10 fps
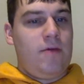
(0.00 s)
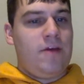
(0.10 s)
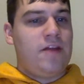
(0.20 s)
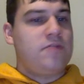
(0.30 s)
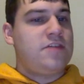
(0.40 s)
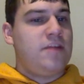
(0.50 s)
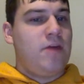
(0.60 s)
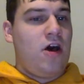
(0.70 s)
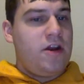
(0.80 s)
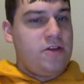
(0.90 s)
We got Cinema
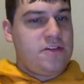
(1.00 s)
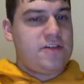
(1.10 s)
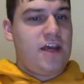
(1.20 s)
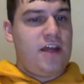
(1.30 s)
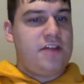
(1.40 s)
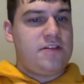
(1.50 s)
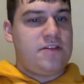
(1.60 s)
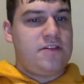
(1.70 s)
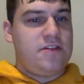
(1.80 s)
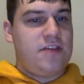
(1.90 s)
Audio Societies
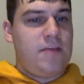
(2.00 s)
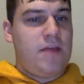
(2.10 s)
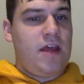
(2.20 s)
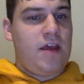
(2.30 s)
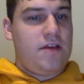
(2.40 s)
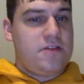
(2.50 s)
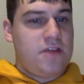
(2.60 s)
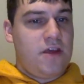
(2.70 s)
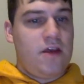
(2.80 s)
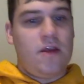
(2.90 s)
this same day as
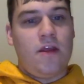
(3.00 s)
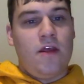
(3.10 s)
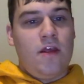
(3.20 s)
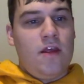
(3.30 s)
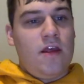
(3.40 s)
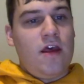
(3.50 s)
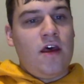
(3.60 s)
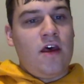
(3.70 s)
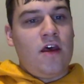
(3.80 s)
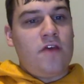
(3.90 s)

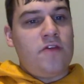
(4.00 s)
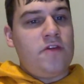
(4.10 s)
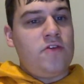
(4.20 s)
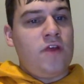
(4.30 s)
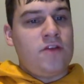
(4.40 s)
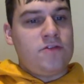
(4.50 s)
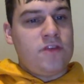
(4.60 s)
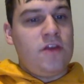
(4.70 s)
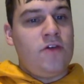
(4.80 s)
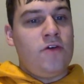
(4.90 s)
the Directors
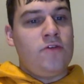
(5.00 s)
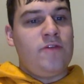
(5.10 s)
Guild.